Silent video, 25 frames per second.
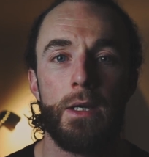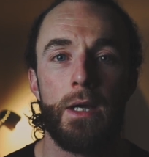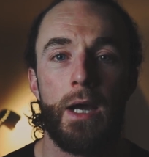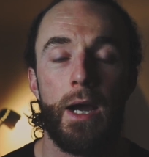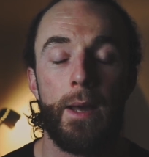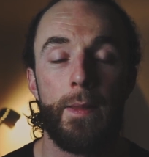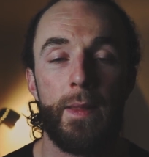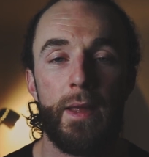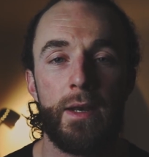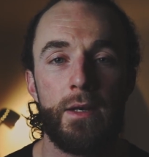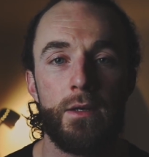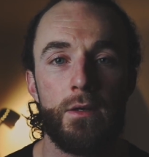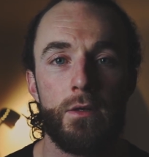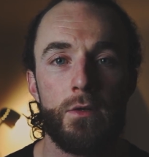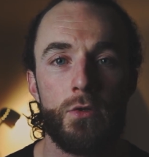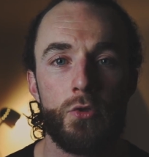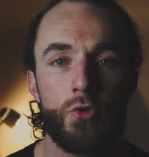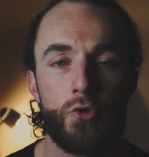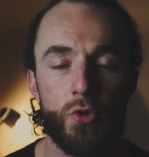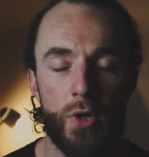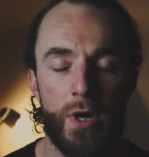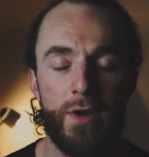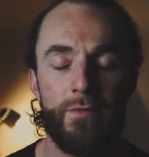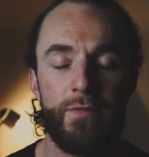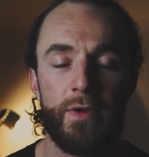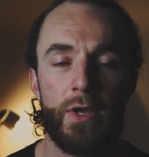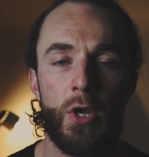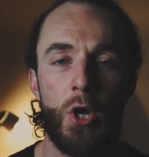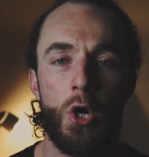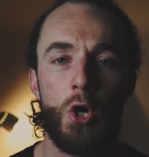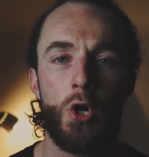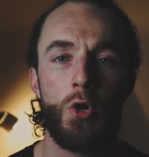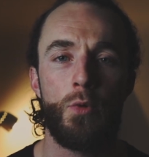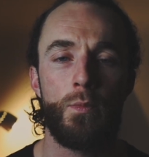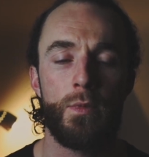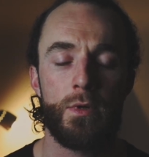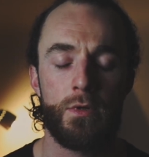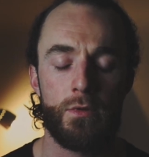and then driving
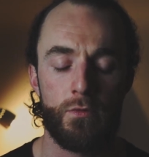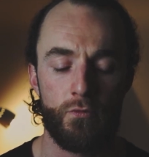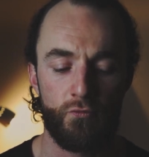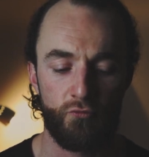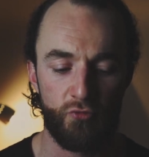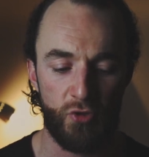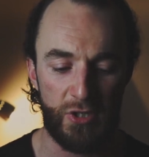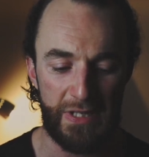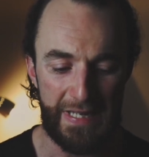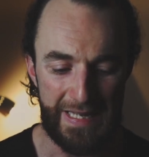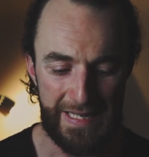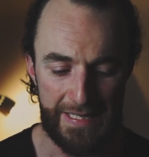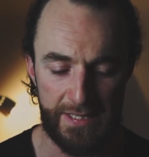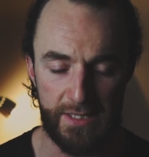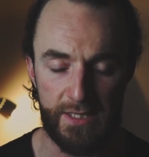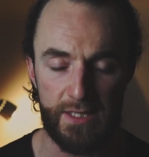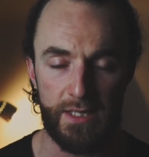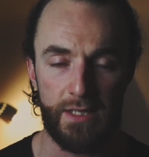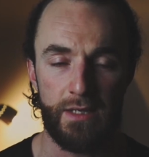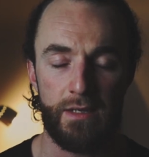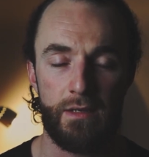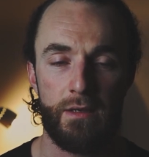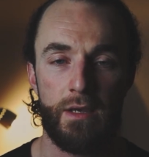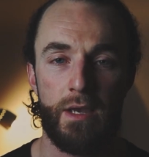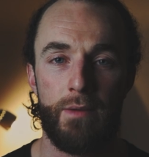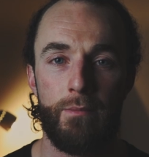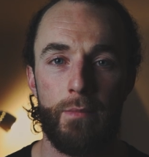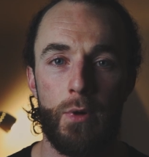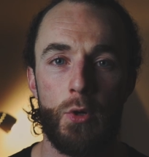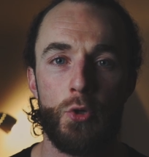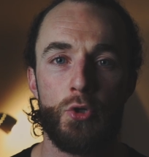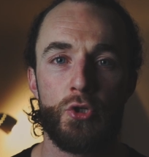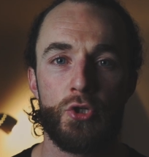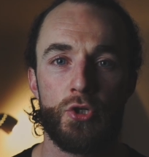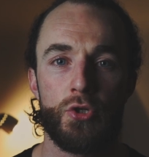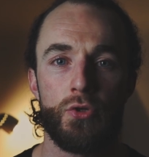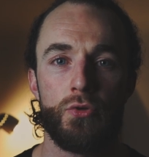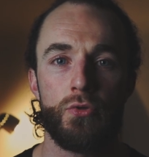home and releasing
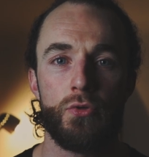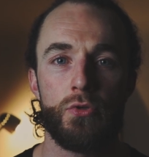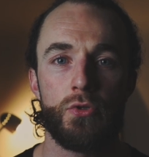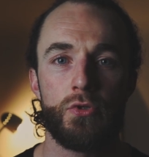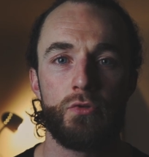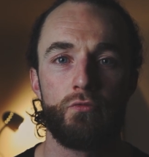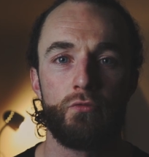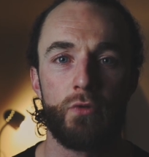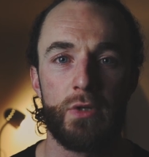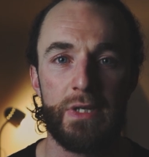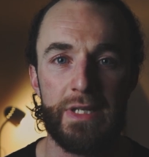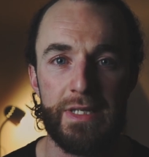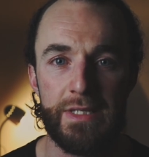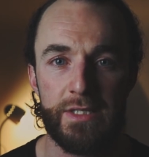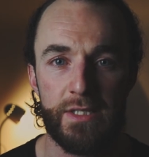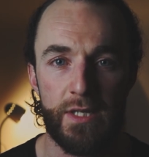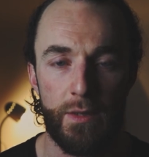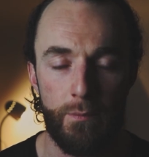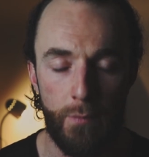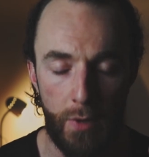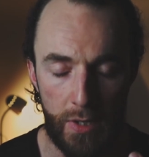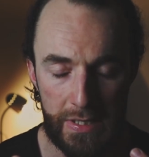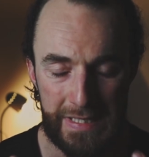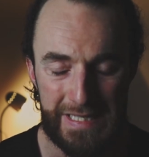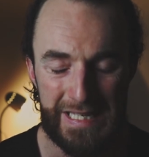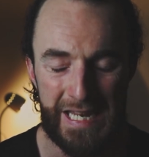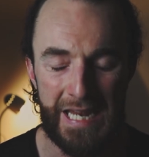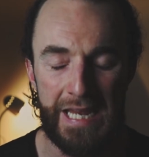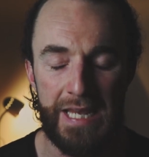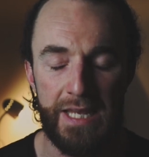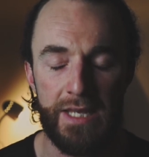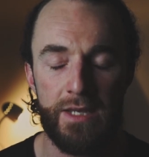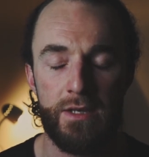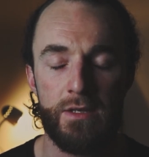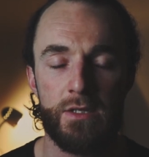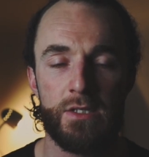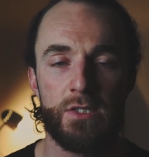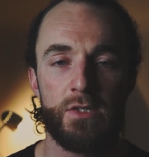emotions, releasing my
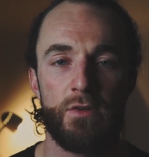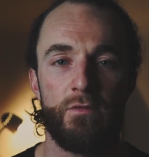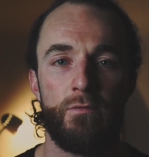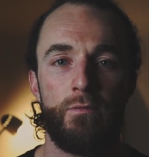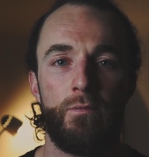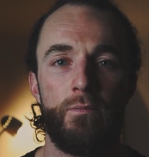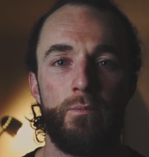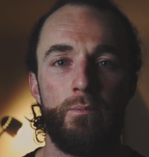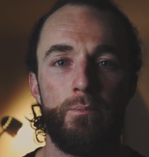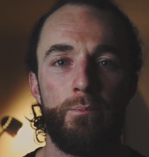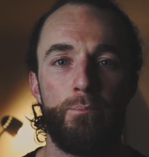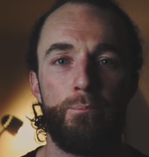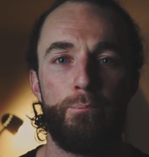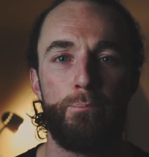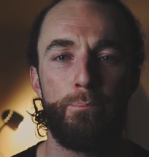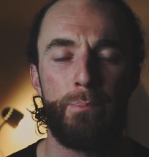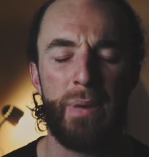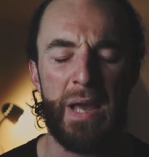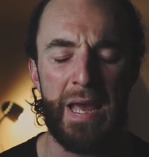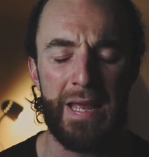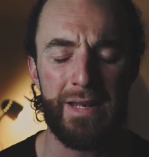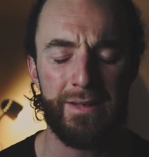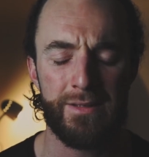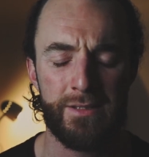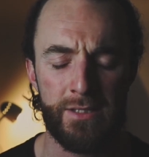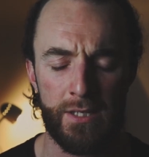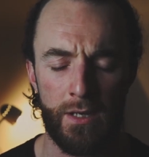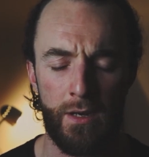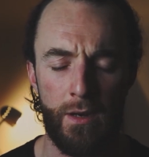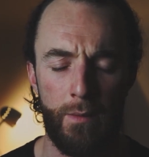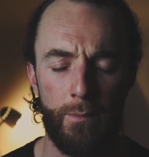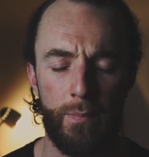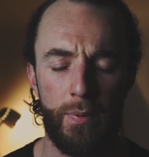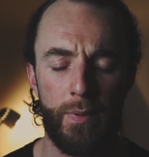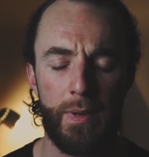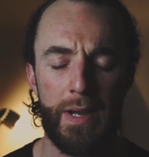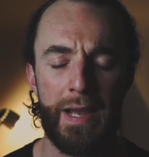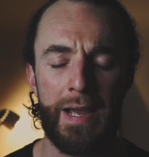tears of pent
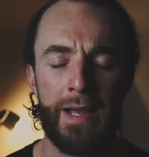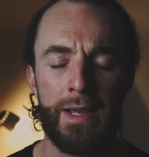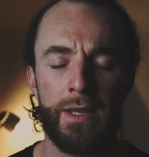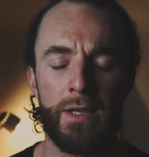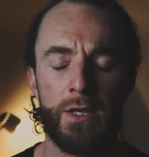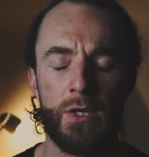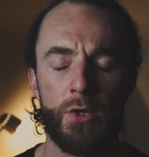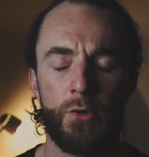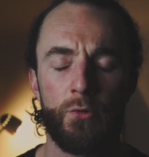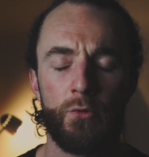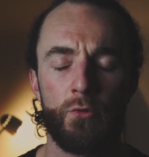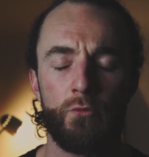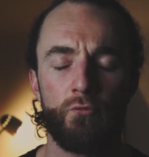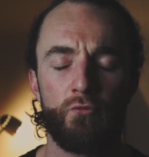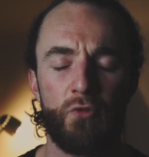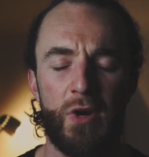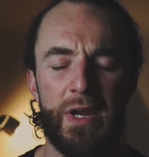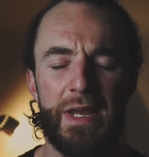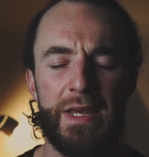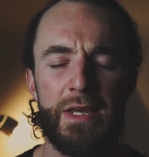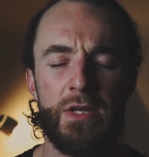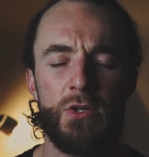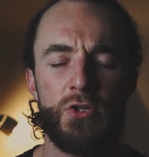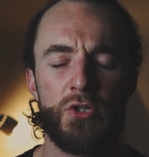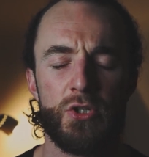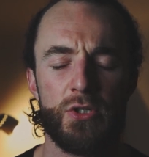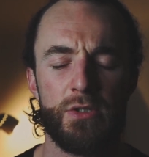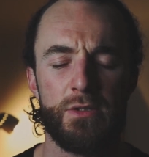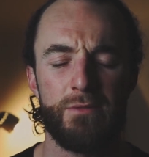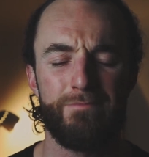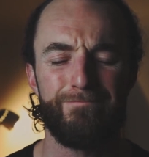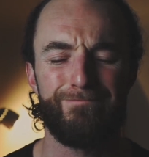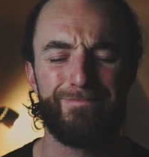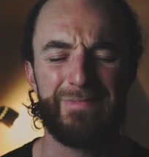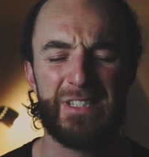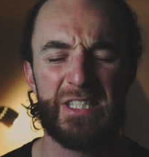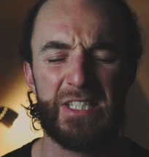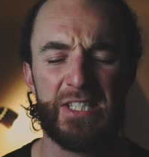up anger and rage and
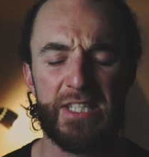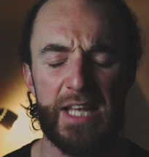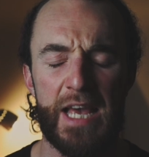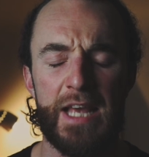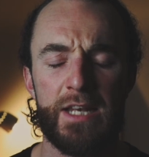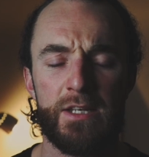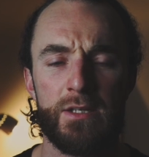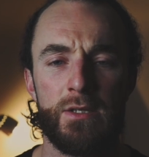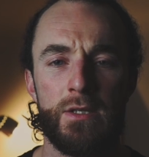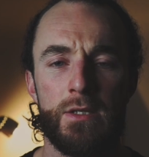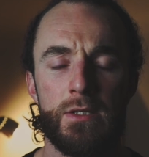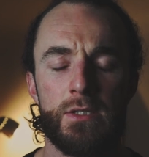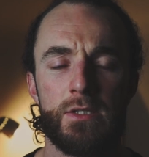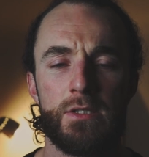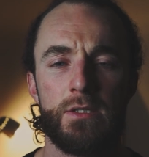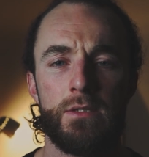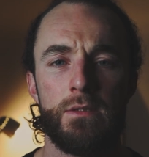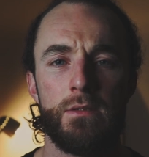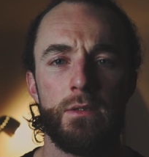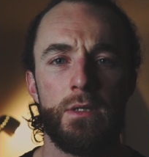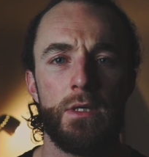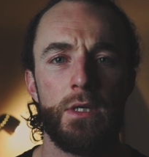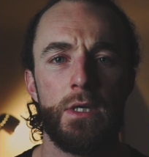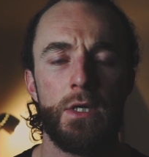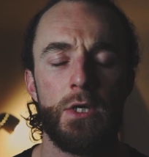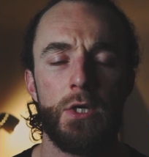sadness and